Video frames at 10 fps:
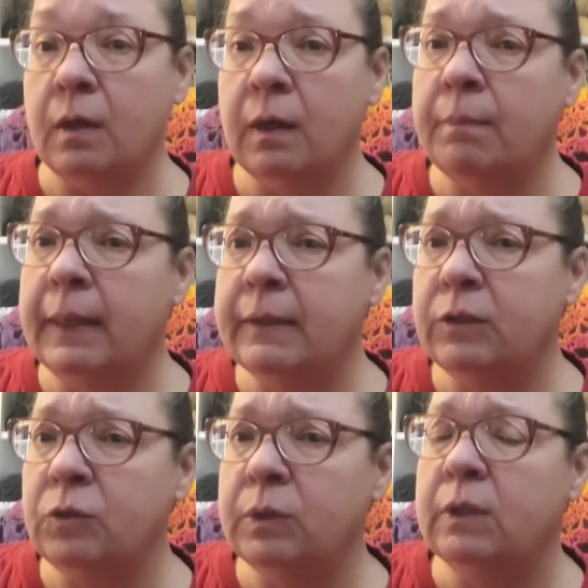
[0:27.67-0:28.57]
about
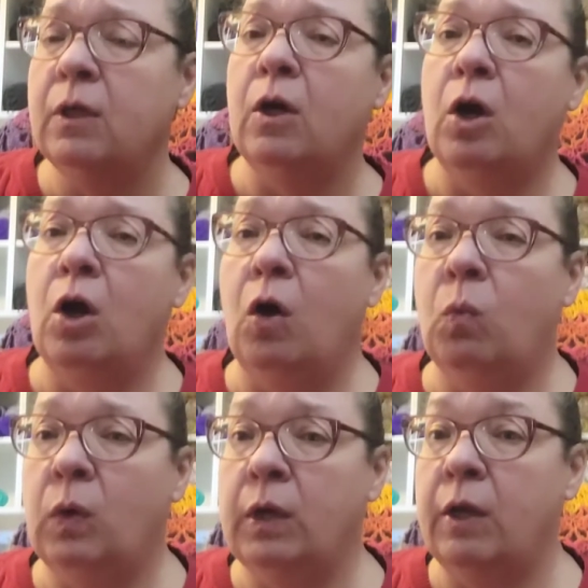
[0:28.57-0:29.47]
doing a
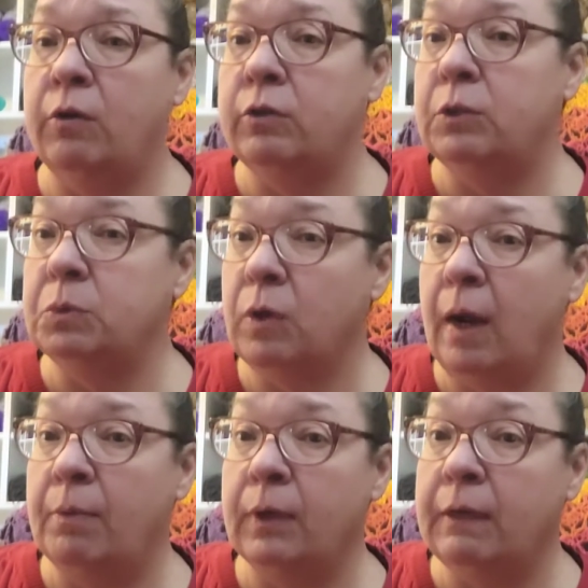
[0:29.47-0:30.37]
100
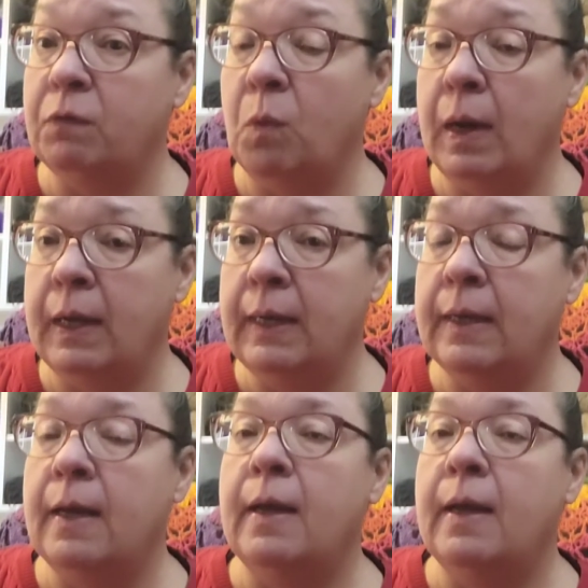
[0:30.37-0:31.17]
subscriber giveaway